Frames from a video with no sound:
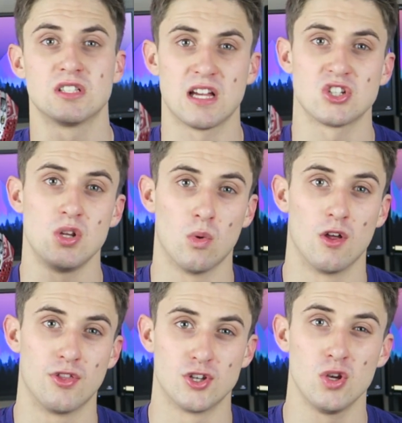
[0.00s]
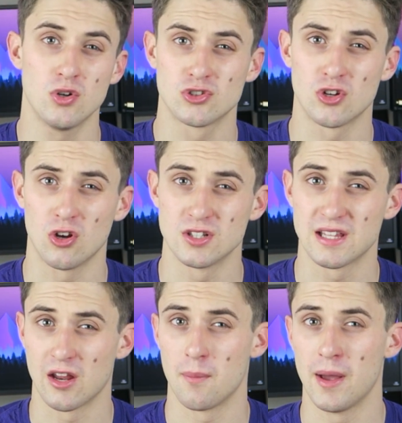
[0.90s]
is actually worth the $200
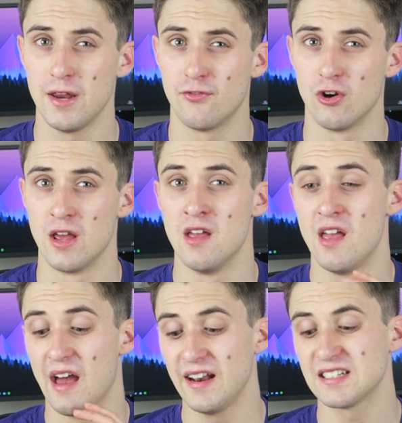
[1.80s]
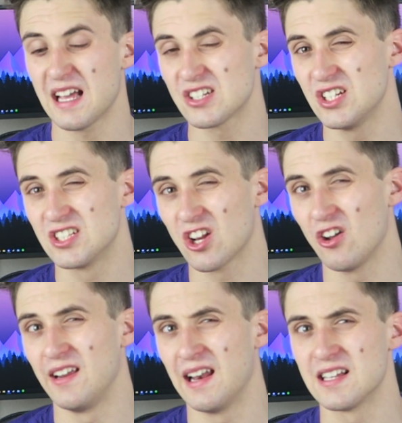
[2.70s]
that I paid for it, and it's actually
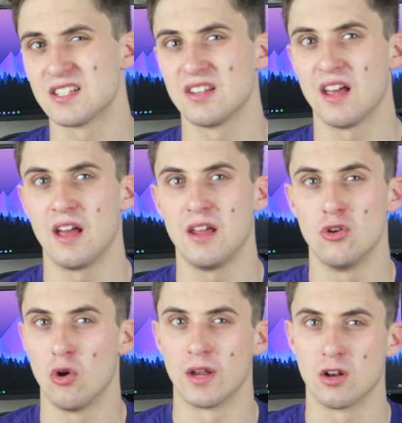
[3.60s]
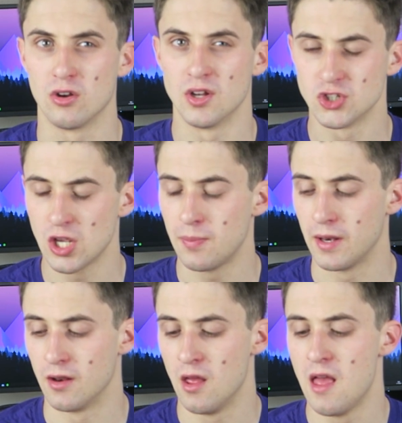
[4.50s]
slightly less than that, not including
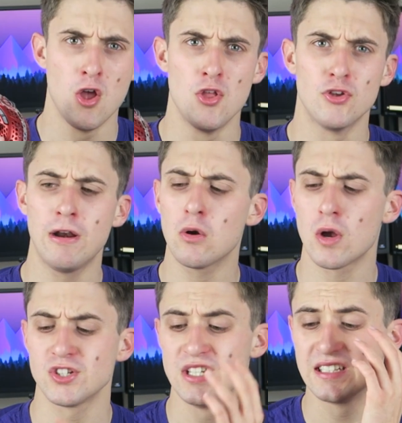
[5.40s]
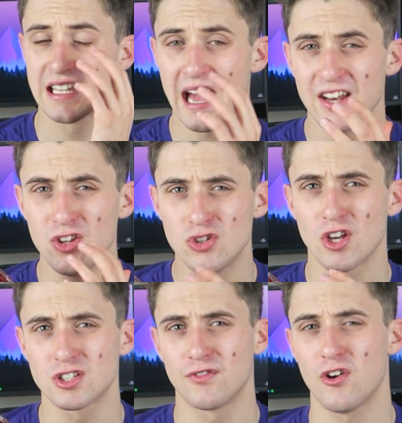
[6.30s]
shipping. The real question is, can you
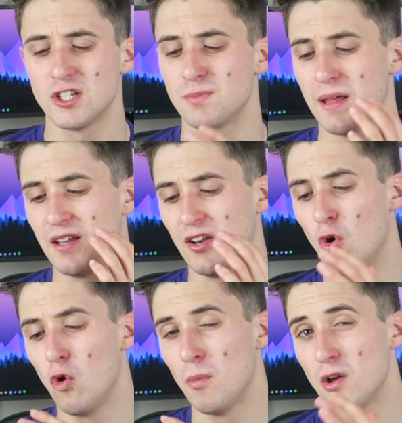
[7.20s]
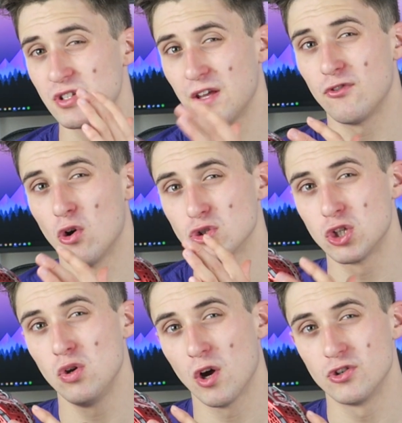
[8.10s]
justify spending almost, if not
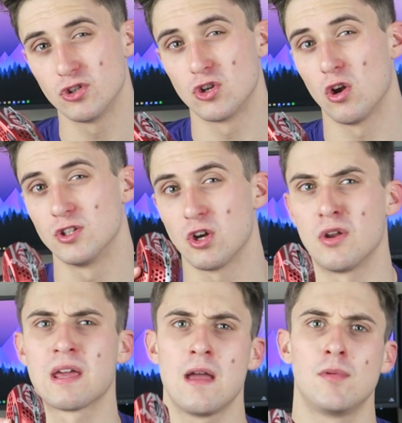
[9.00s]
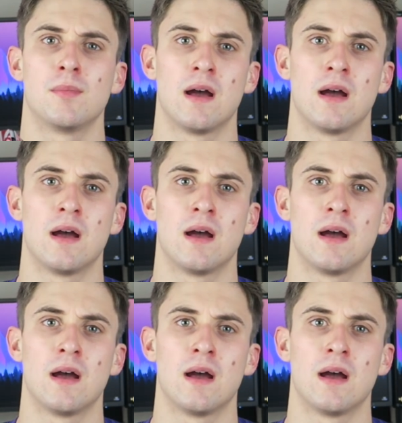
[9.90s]
$200 on a gaming